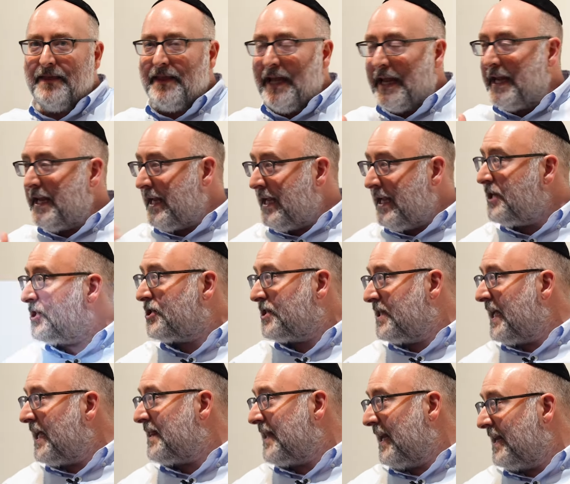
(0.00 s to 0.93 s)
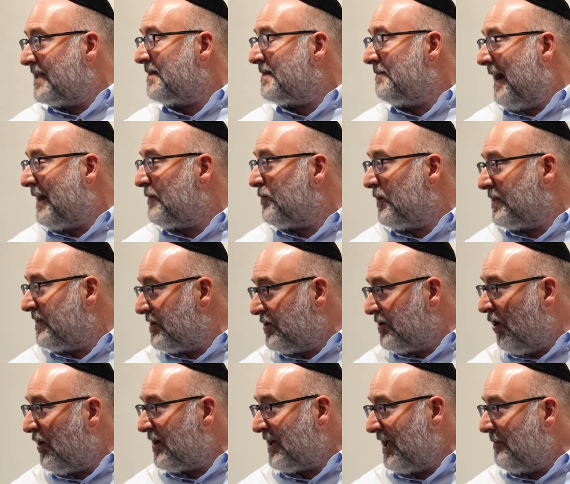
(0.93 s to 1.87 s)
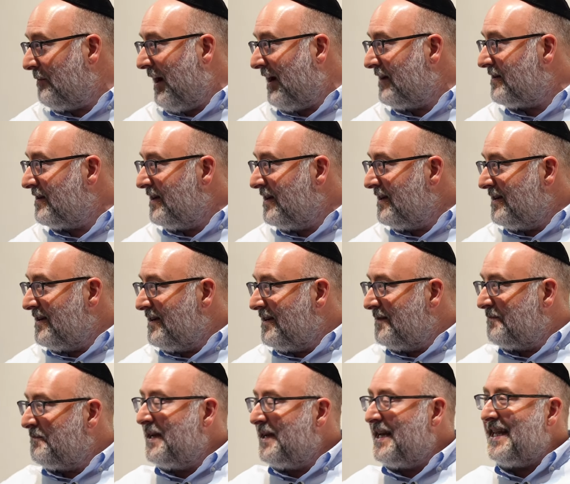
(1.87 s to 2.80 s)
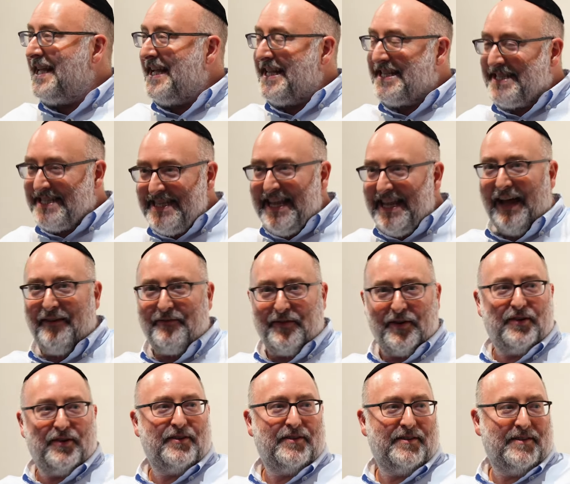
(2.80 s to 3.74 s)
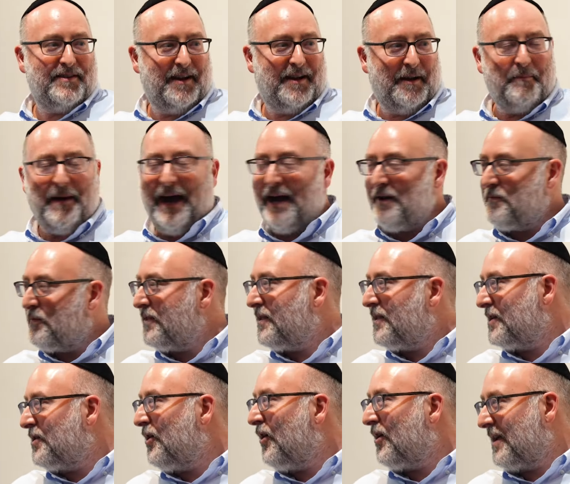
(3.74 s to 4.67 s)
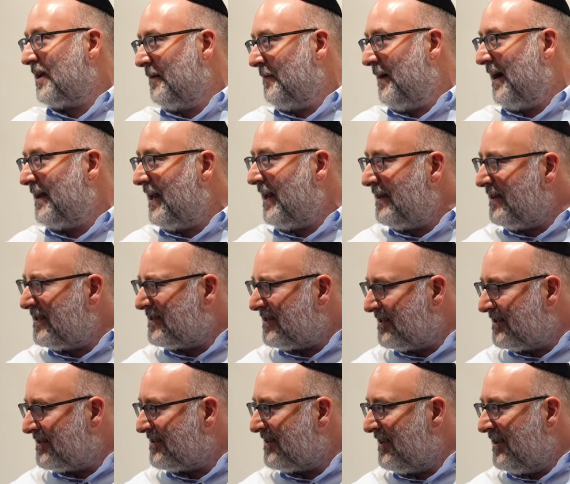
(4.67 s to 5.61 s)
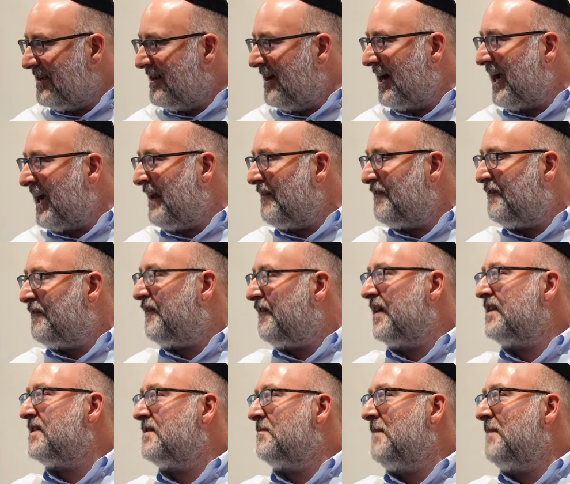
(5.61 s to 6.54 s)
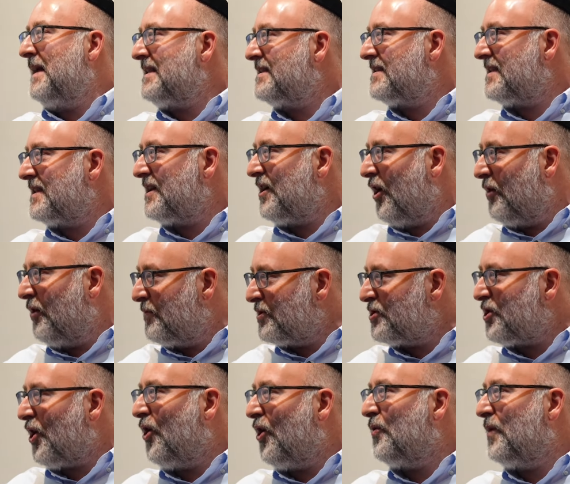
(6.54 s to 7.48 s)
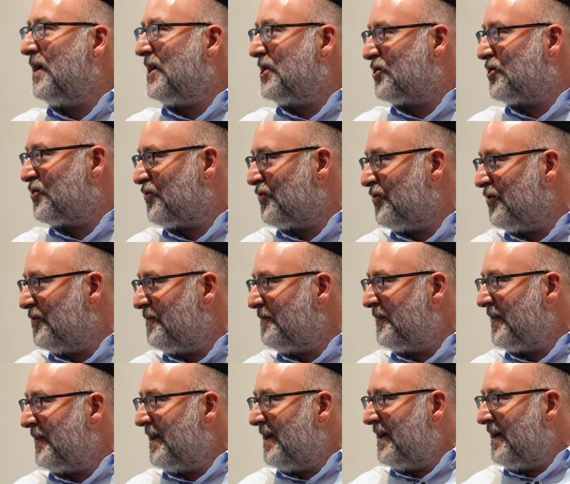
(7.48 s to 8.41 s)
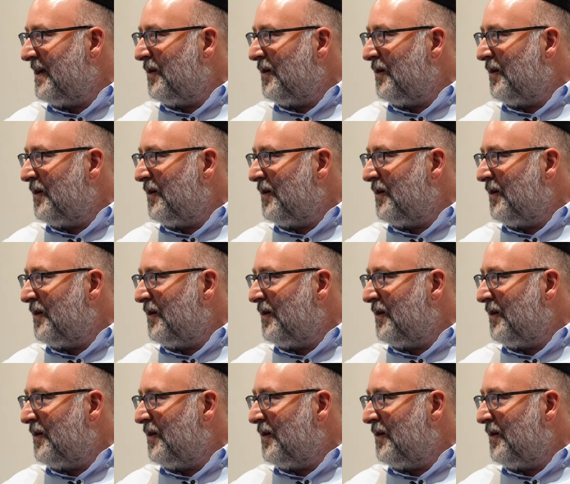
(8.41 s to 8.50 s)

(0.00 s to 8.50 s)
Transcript: and they each think that it's about what they're talking about. But it's never about what they're talking about. And this is, again, fundamentally almost always true.